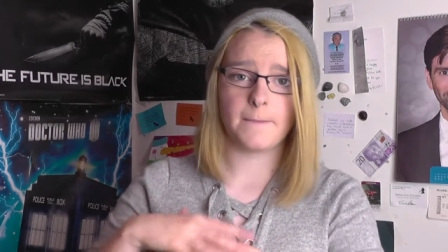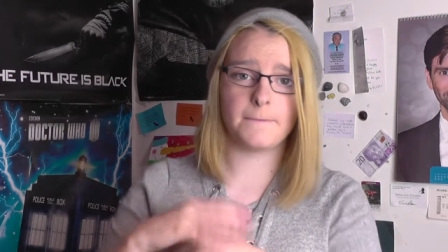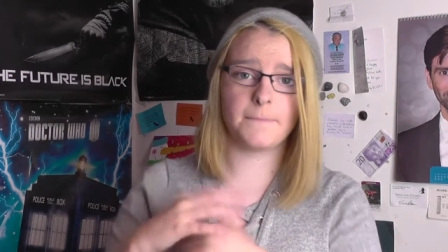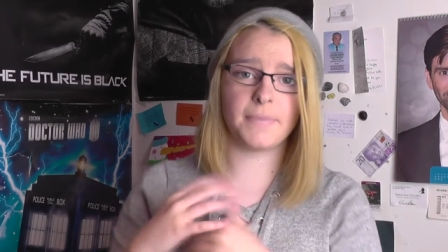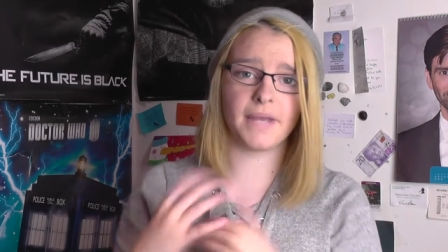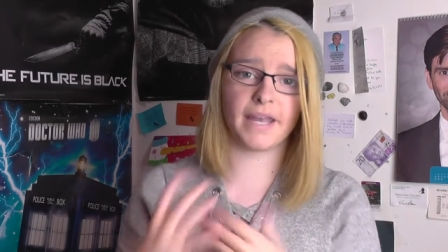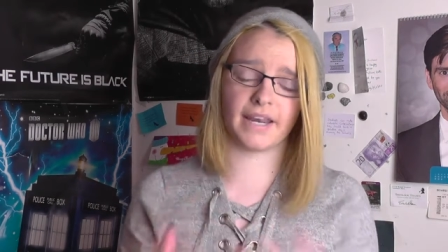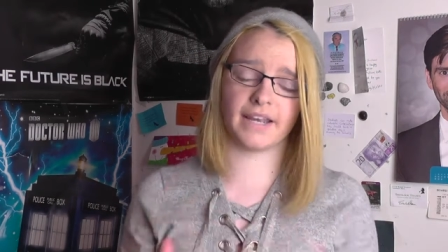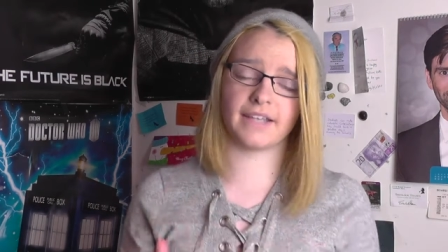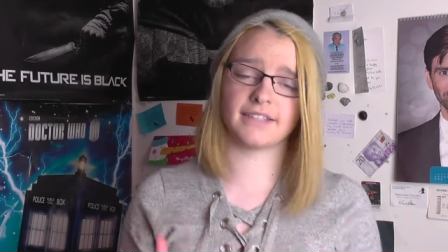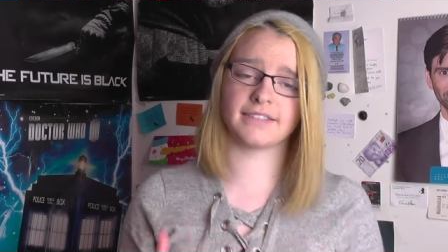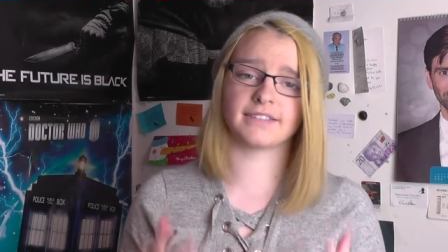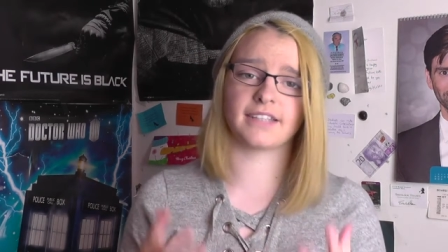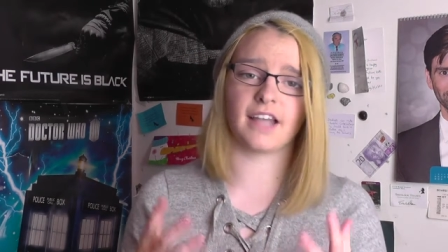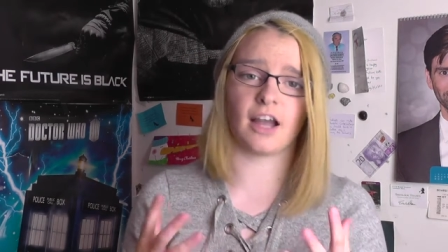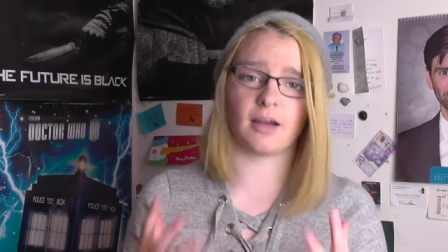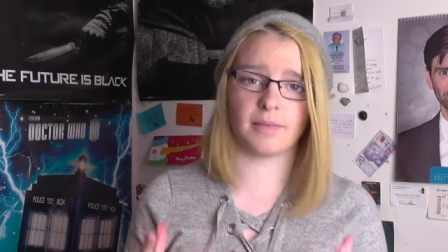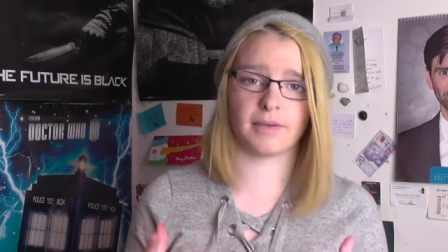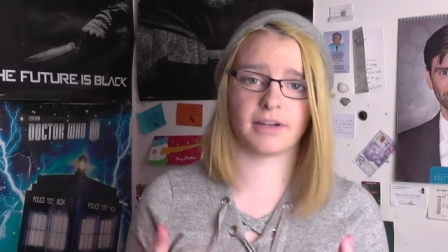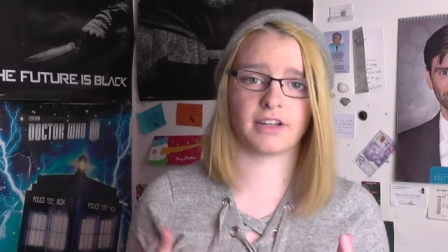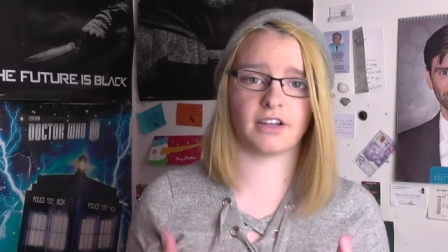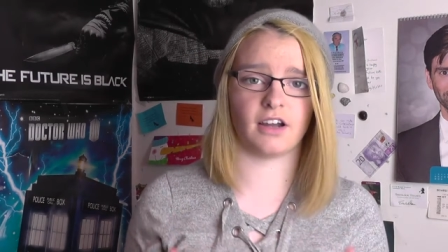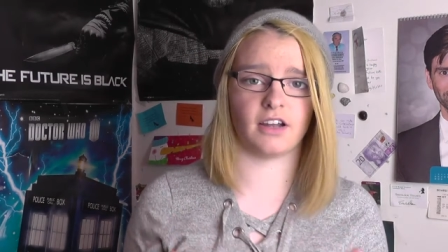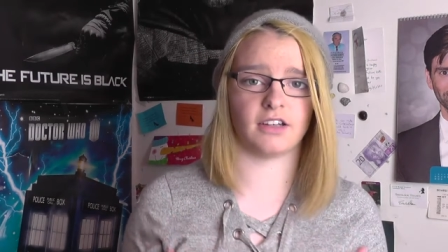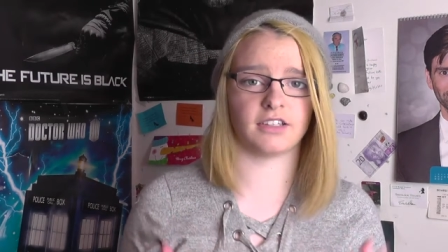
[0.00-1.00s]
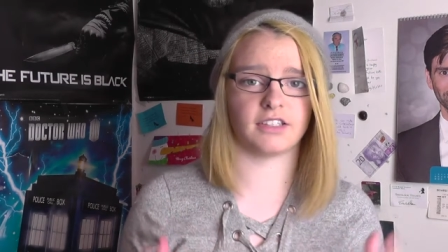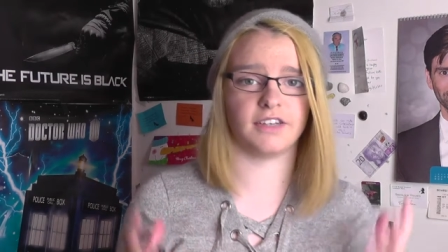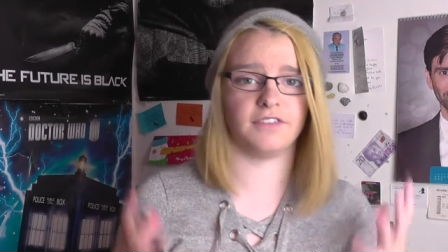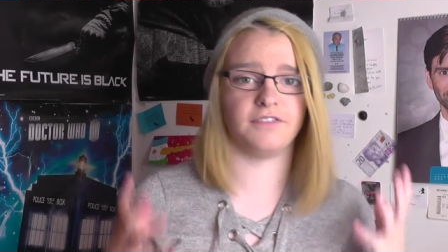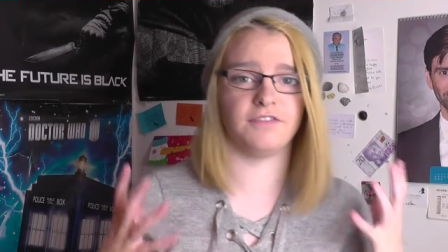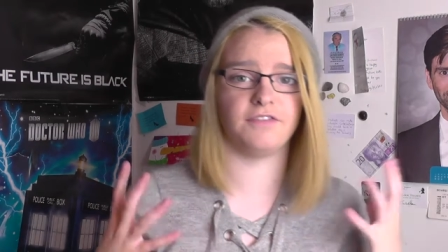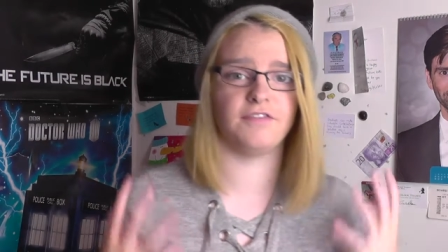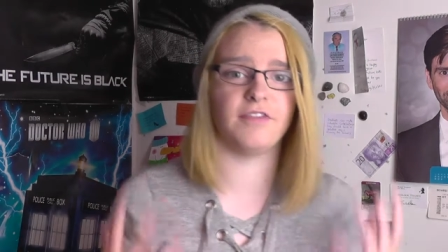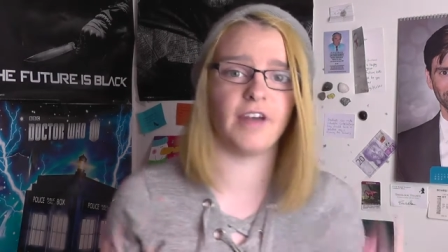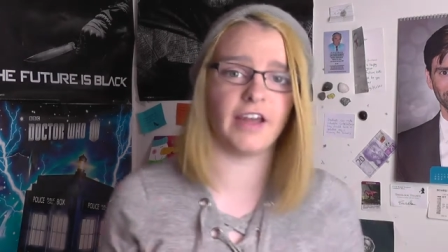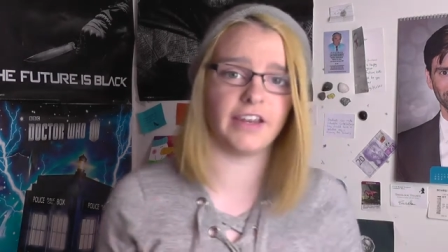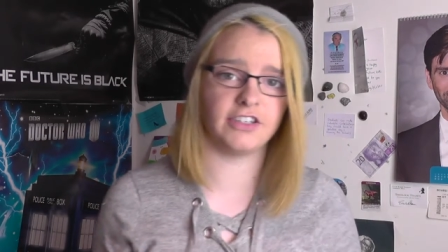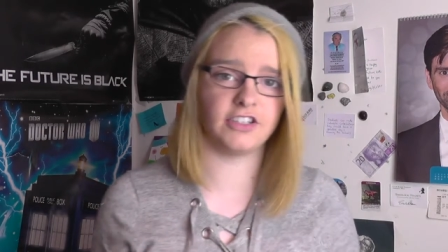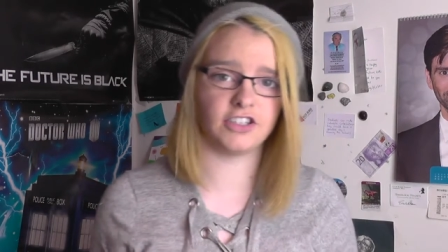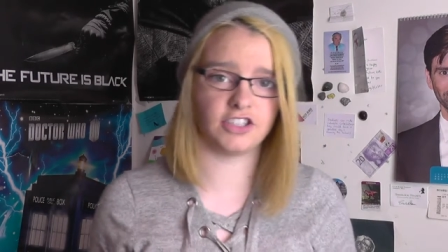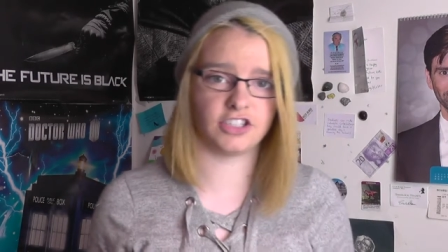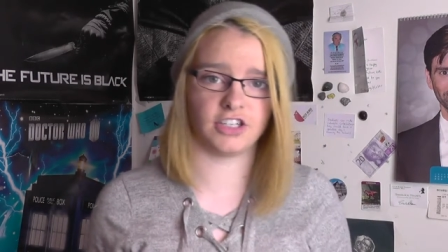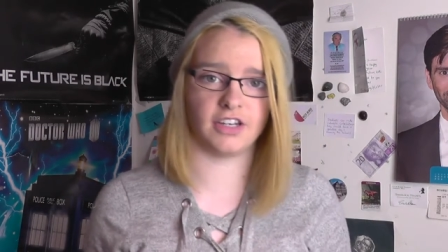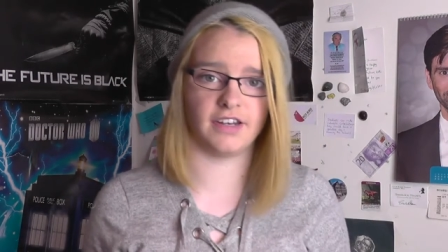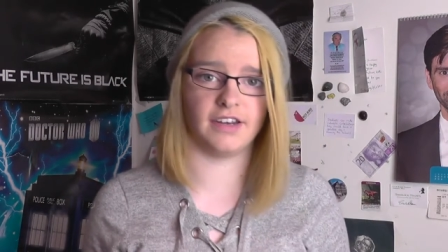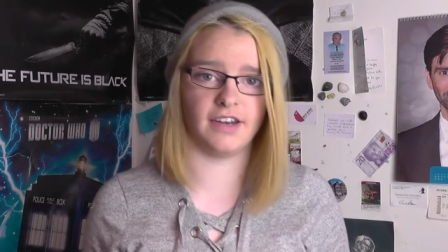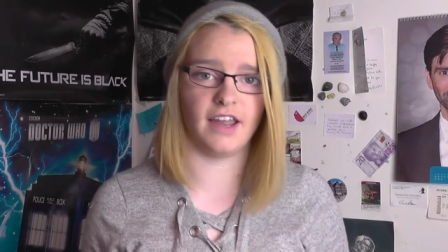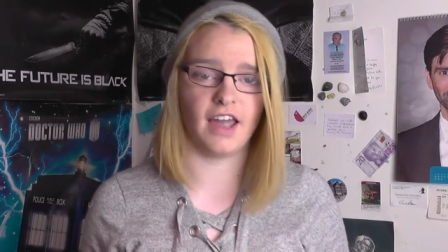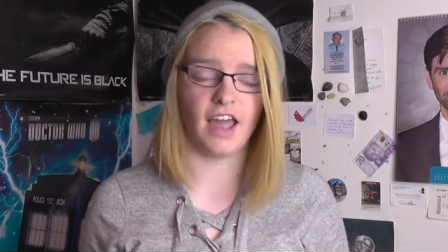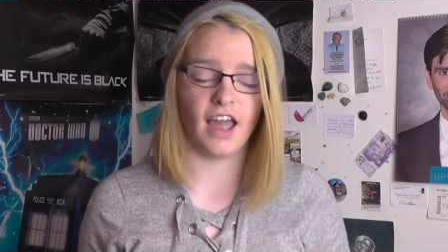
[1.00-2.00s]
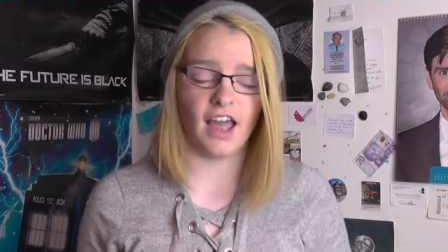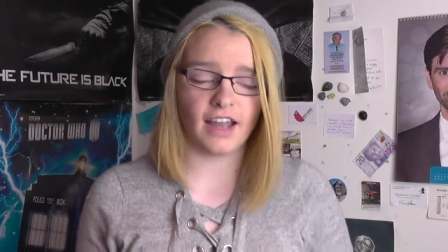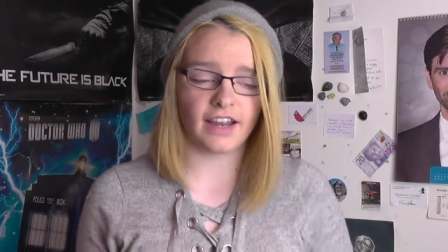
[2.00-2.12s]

biggest Comic Con convention, kind